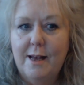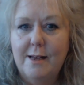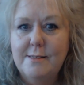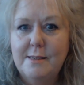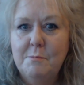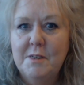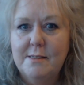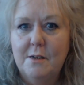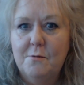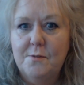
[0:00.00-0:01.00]
I see
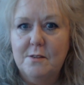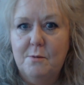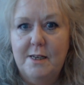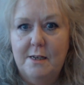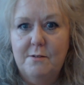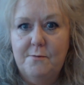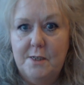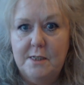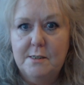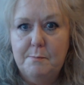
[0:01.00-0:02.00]
myself as quite a
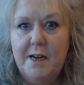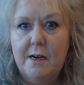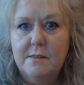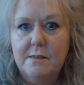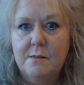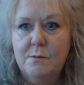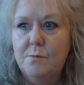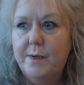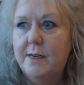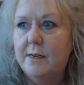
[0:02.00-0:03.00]
fierce
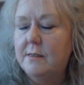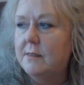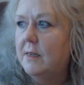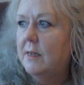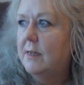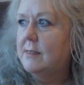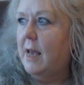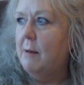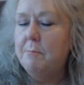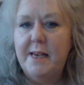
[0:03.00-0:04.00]
person, where
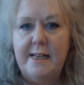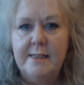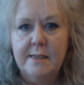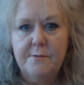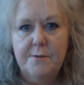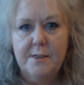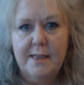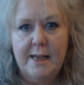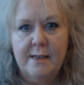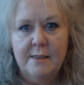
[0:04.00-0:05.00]
campaigning for
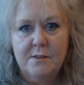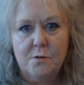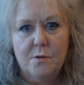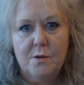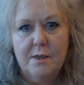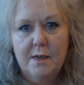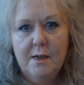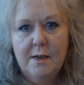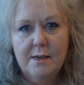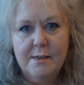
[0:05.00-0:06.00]
things or
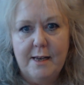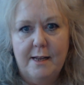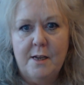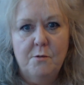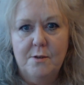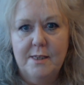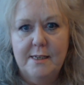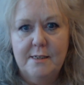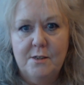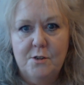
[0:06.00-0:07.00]
getting out
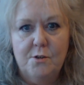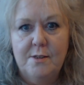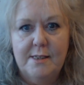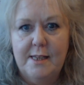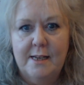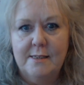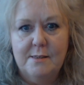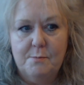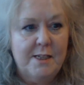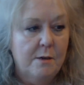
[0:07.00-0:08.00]
there and doing
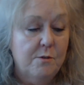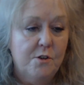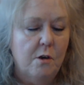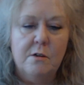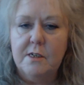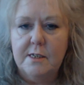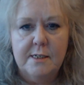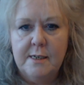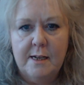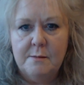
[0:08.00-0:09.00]
things when I was younger
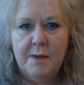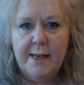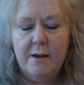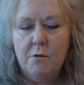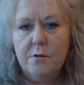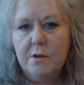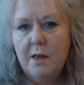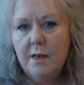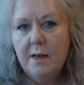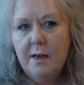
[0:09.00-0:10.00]
and had my health,
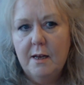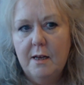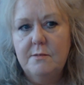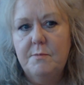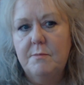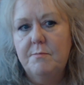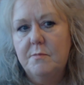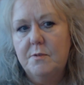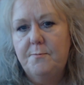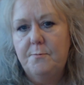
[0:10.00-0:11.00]
I'm
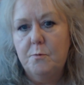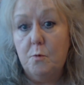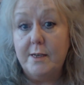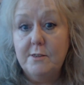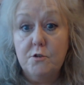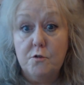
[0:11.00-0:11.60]
quite